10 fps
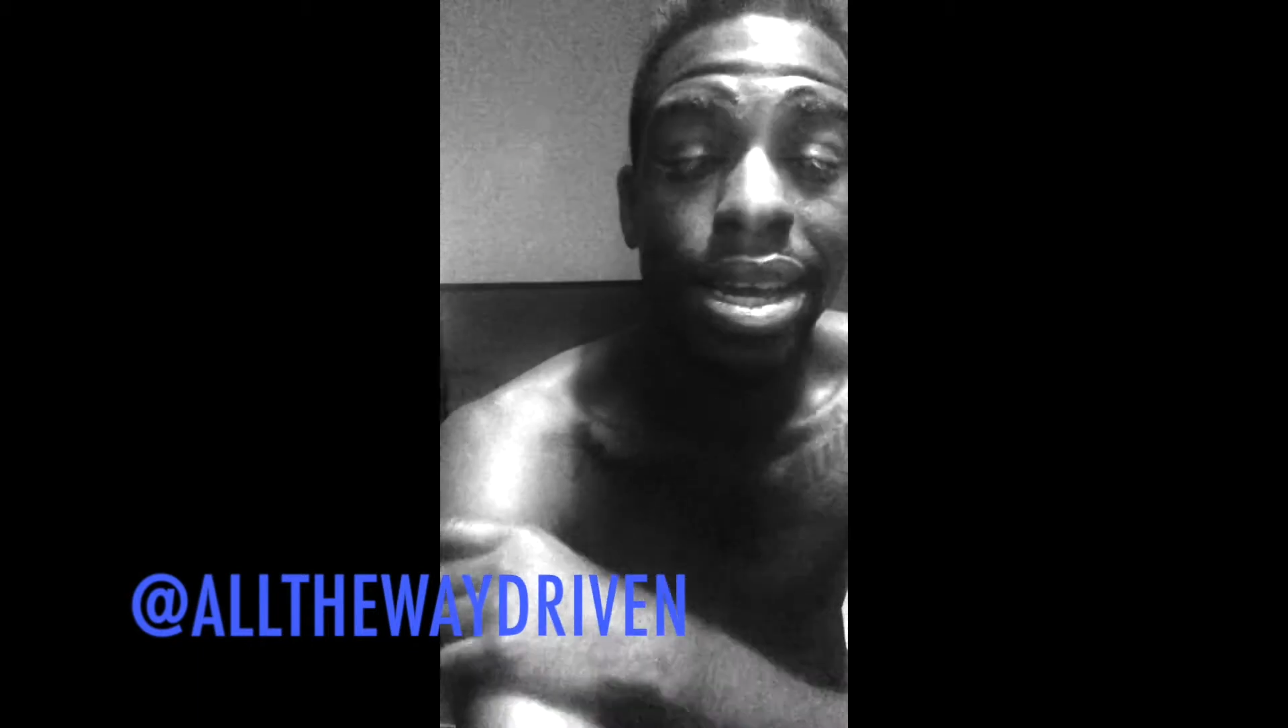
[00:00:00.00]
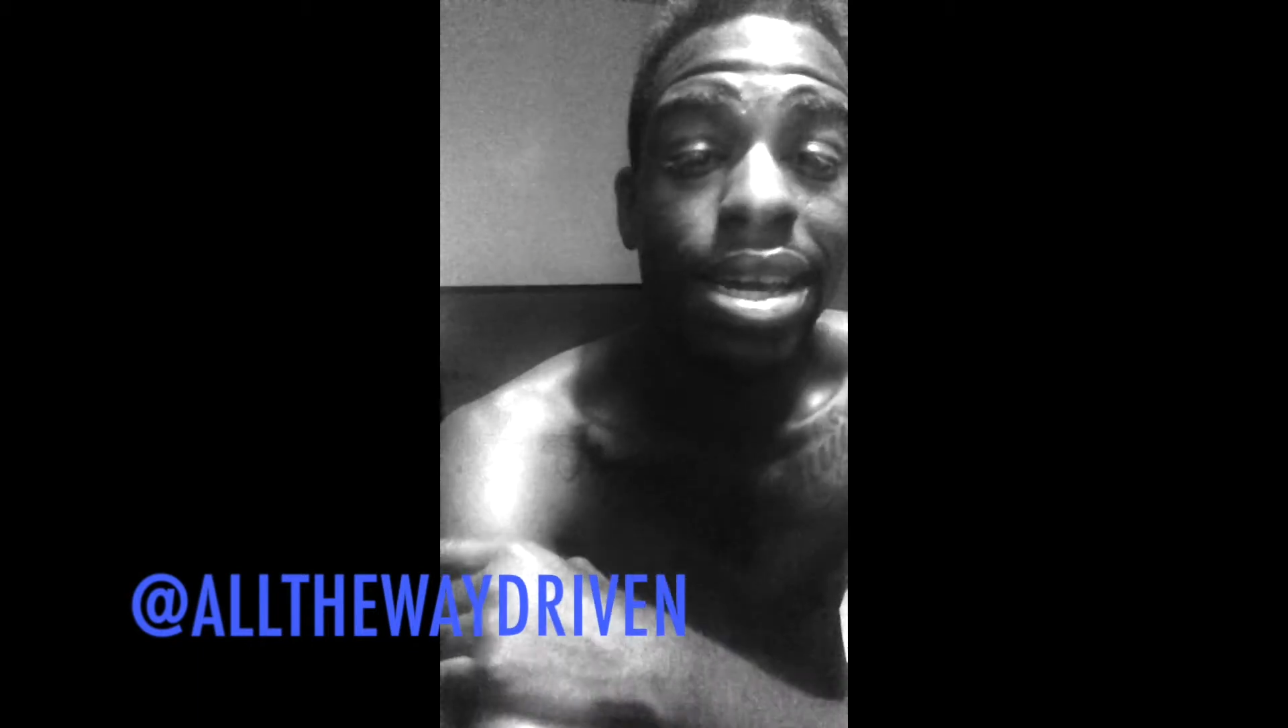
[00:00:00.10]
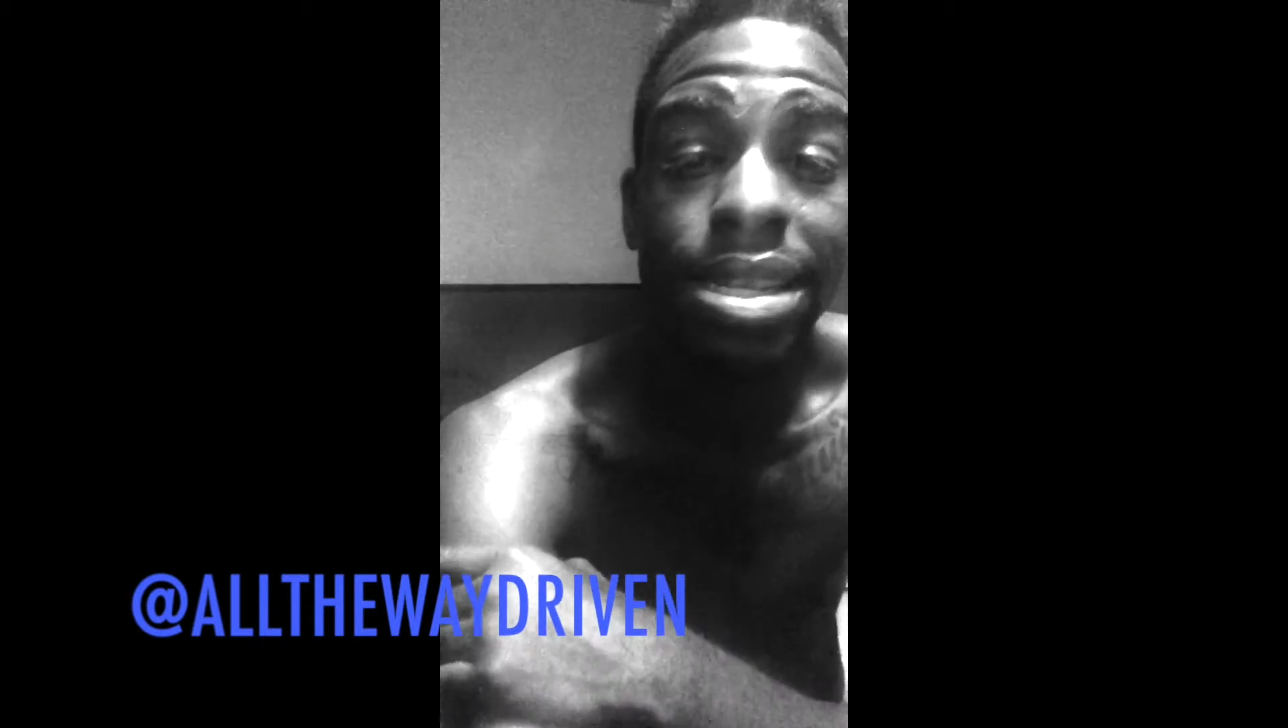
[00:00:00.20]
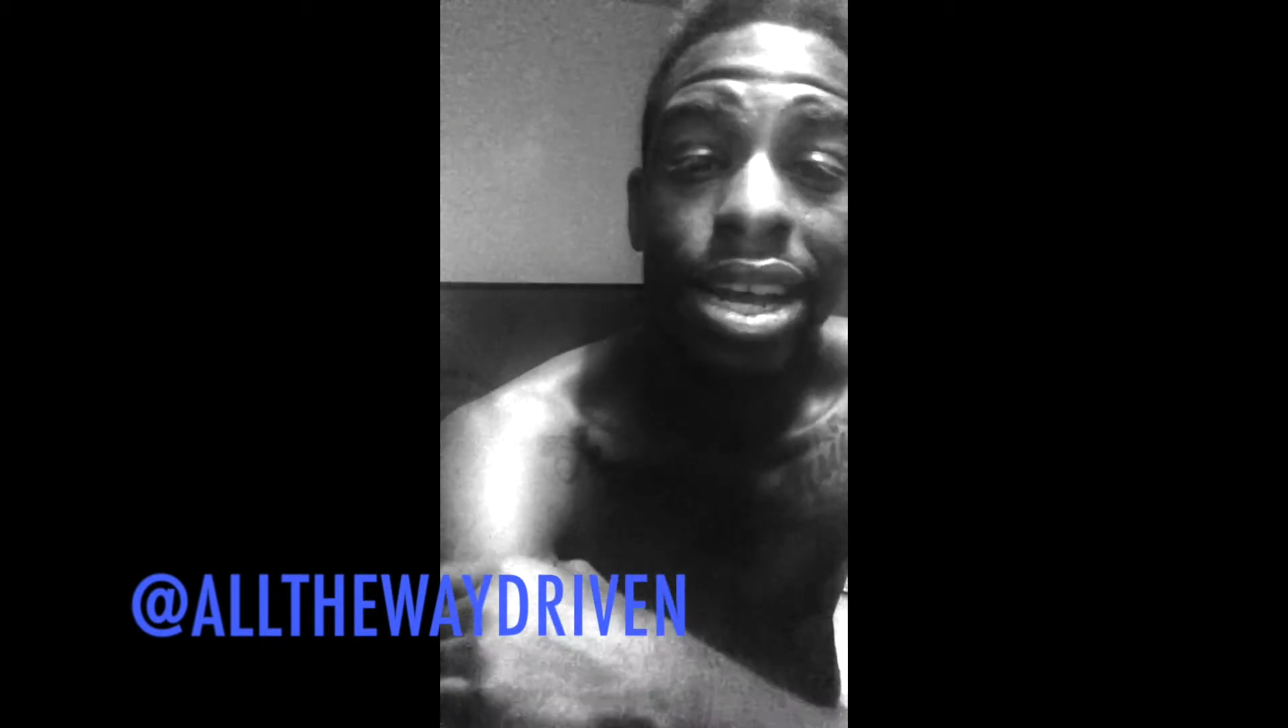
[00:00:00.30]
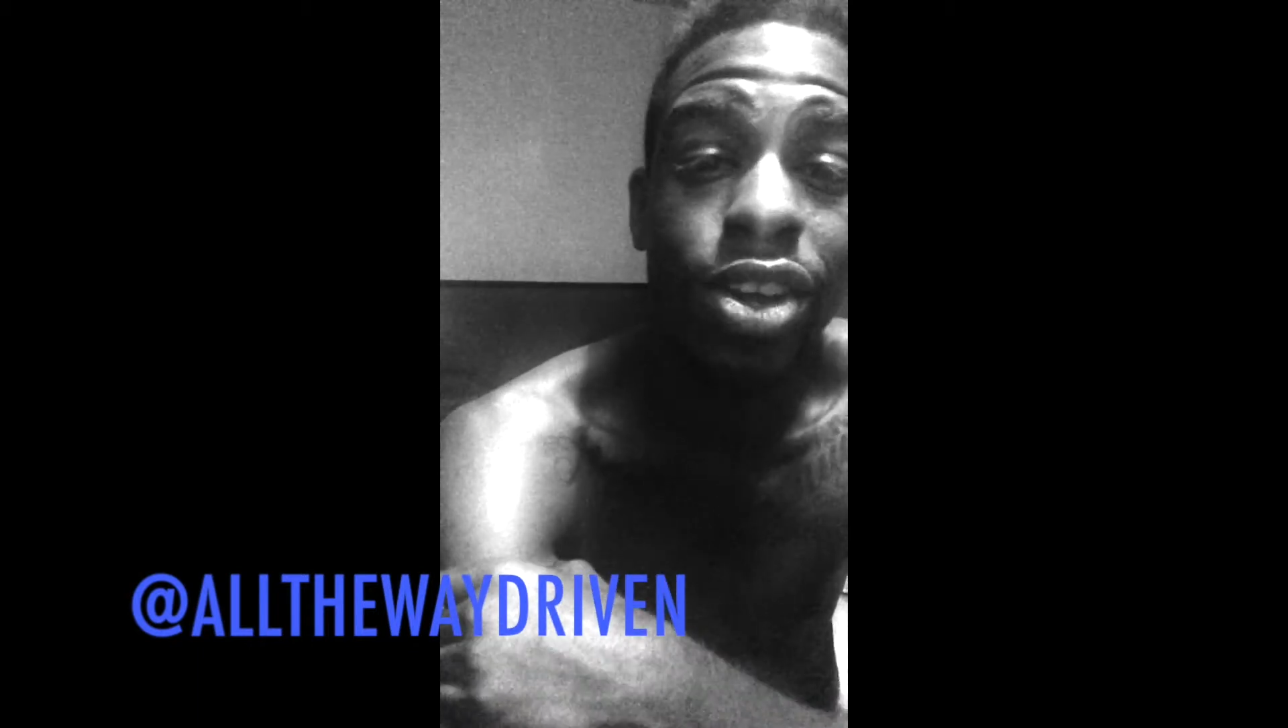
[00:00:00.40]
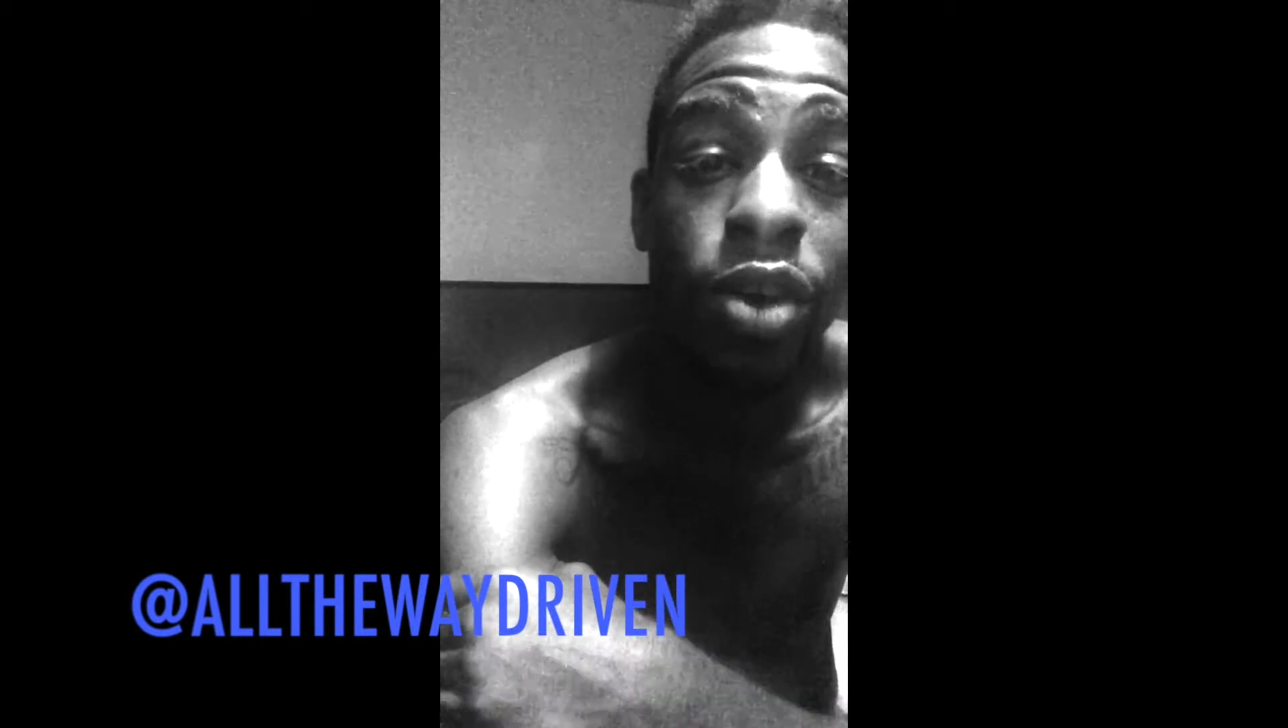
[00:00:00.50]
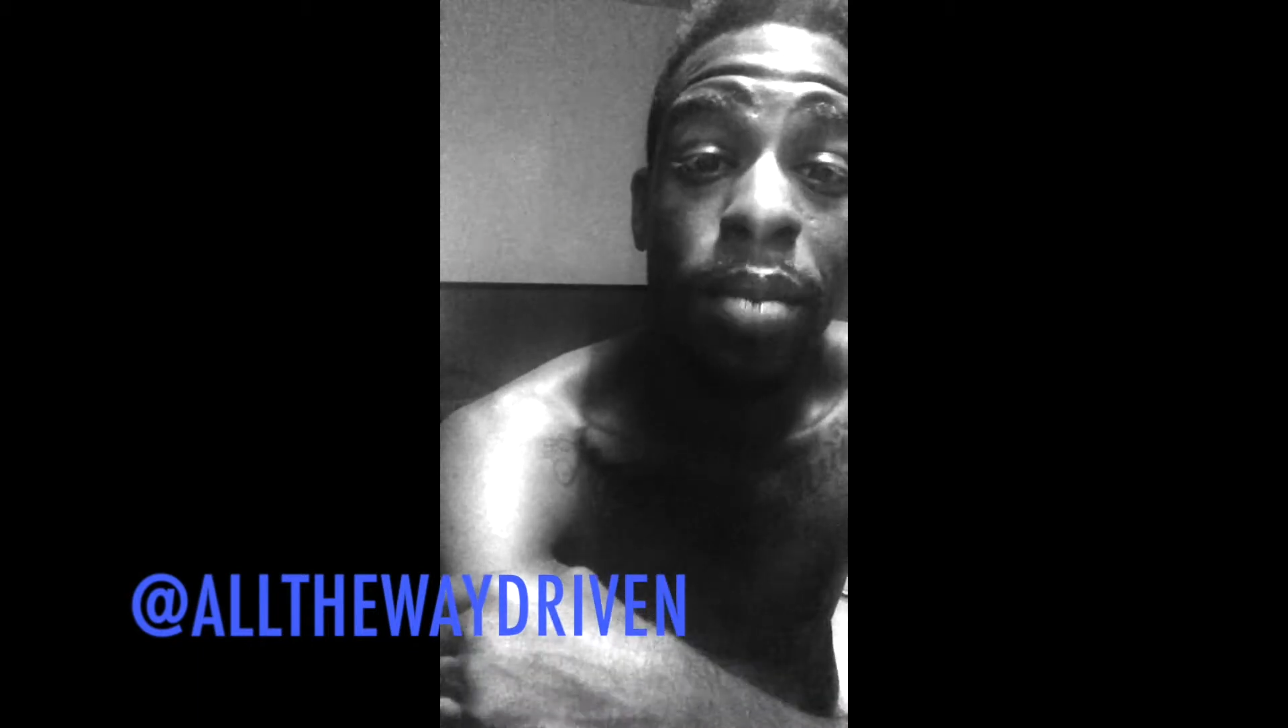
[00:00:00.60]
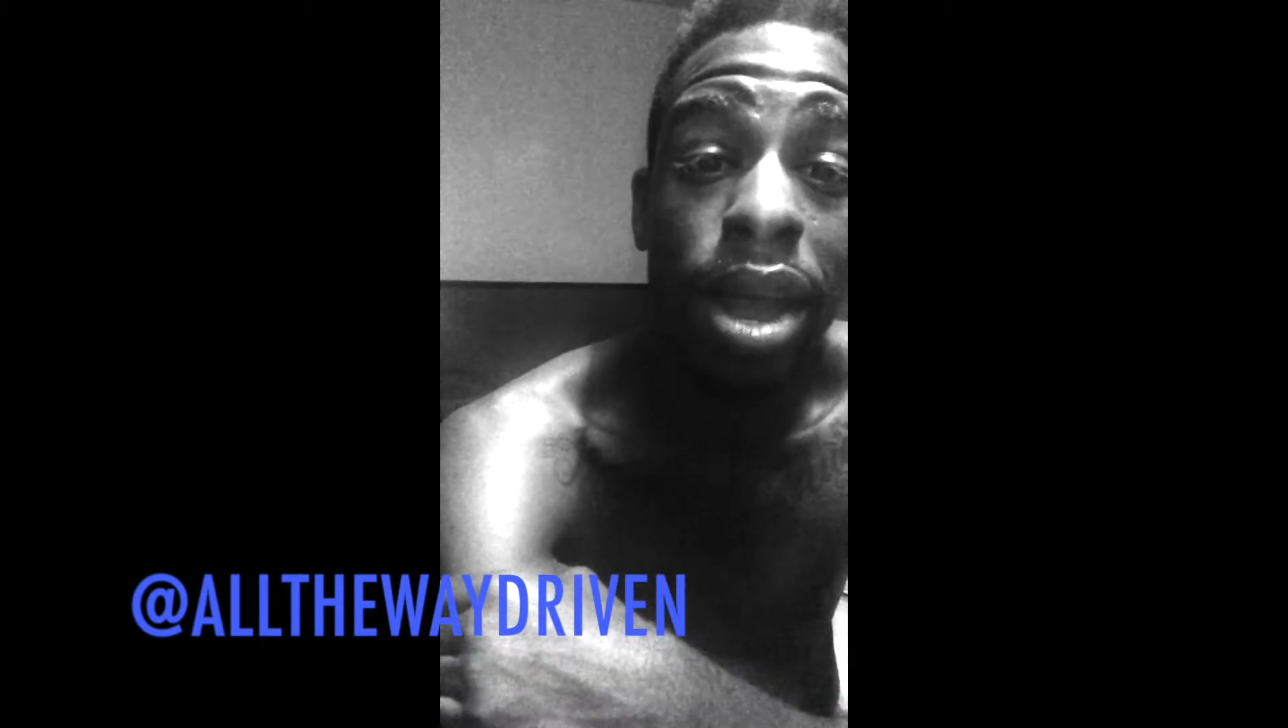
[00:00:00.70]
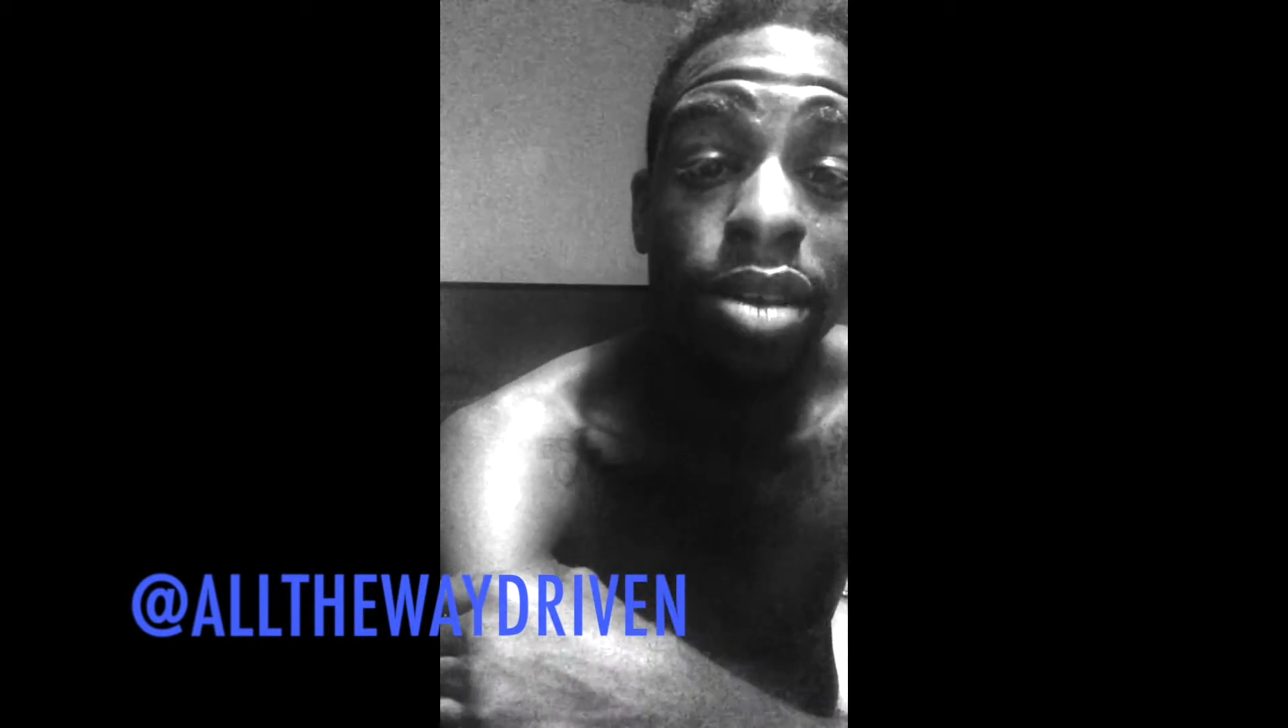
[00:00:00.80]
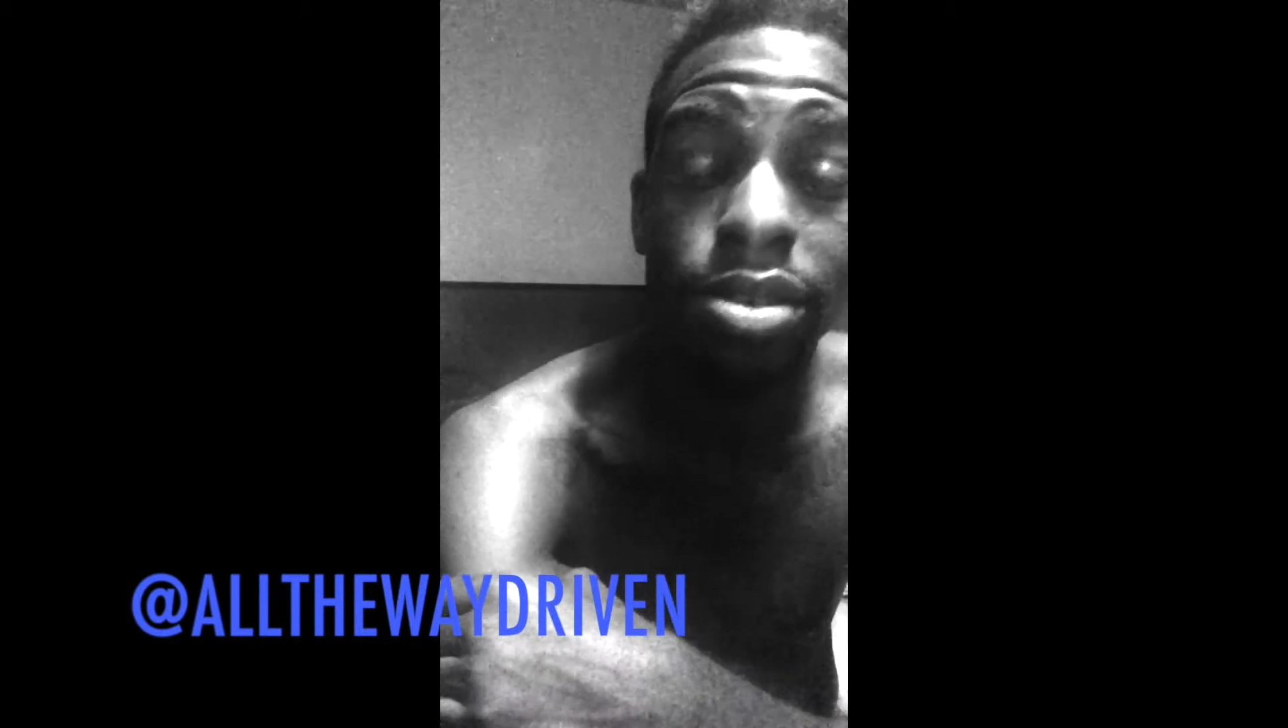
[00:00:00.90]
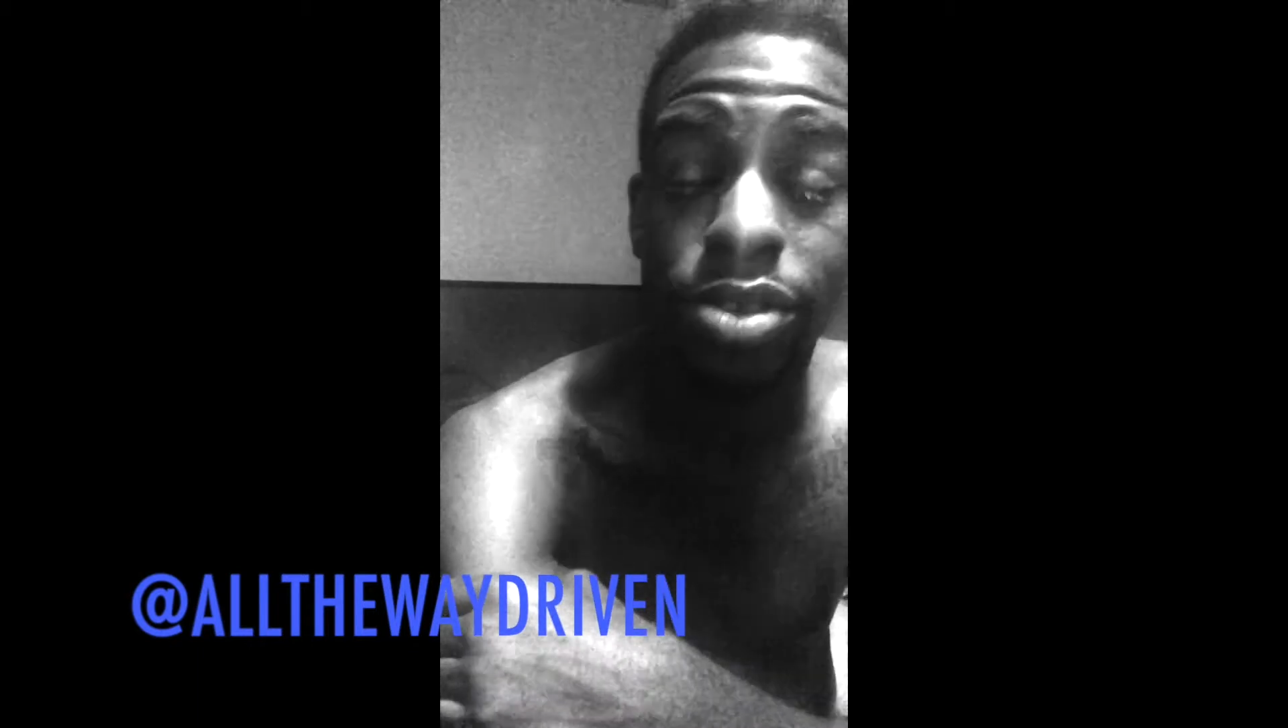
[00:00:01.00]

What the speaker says: he's not going to marry you,